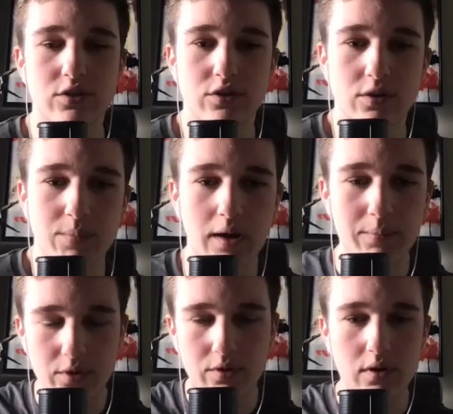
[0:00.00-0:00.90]
to pop
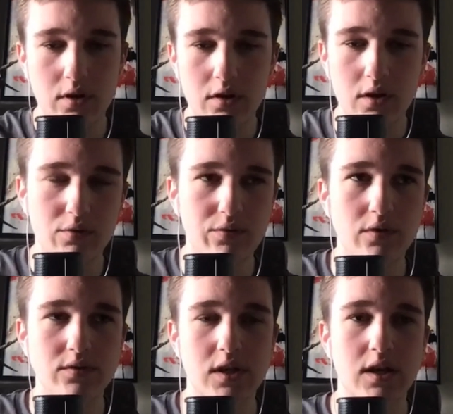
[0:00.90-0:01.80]
your
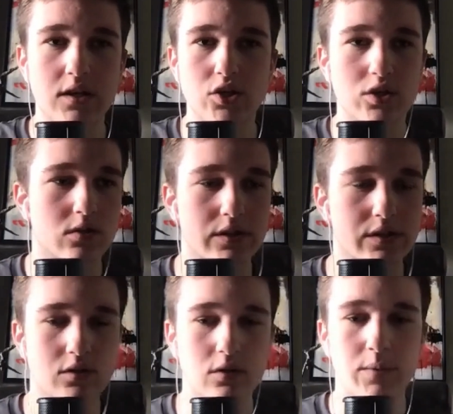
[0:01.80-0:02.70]
earphones in and just
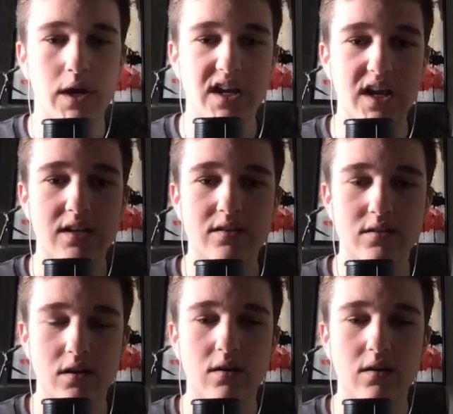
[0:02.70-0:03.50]
listen to the podcast. So